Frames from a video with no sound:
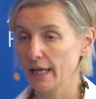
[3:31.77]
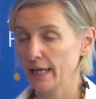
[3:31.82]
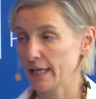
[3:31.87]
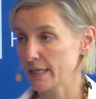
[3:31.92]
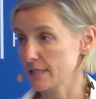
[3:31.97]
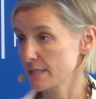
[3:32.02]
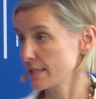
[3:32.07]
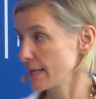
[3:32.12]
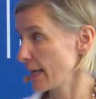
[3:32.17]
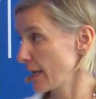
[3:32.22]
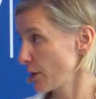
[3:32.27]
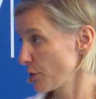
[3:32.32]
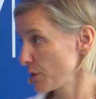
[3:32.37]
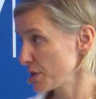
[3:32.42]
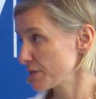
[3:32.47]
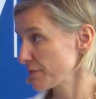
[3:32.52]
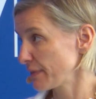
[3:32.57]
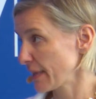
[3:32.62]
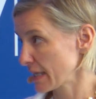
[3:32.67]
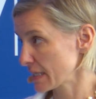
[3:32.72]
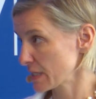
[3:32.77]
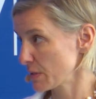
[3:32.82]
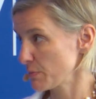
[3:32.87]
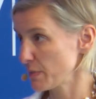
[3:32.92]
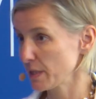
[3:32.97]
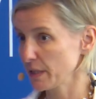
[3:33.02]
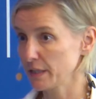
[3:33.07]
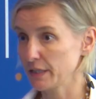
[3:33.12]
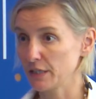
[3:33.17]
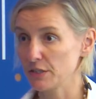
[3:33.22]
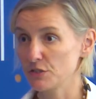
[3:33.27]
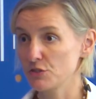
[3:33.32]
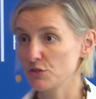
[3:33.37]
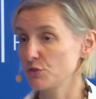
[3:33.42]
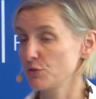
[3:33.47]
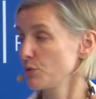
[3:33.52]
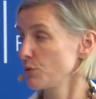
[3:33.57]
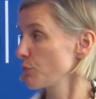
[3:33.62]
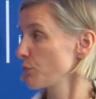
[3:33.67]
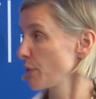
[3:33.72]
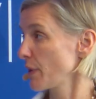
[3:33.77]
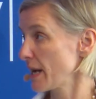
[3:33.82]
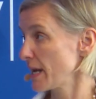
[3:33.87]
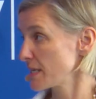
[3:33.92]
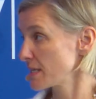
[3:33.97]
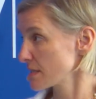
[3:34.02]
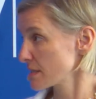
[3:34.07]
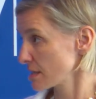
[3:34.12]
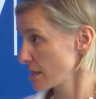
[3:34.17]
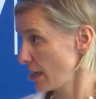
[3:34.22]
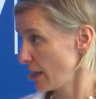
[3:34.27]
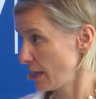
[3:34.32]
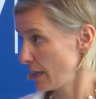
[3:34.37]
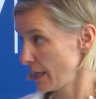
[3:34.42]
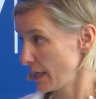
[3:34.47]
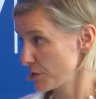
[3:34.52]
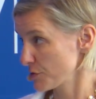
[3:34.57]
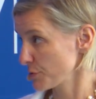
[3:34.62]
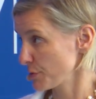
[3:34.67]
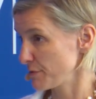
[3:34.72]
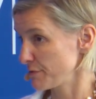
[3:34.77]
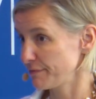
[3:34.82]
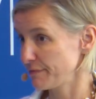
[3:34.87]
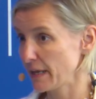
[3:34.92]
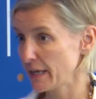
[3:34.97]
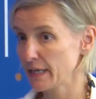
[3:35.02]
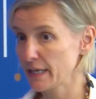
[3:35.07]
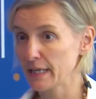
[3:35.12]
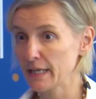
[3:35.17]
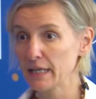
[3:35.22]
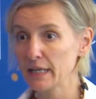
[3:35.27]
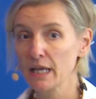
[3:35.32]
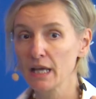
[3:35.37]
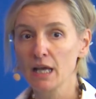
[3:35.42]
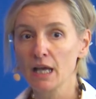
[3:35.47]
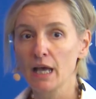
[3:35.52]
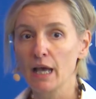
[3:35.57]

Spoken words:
is increased flexibility to raise interim funding,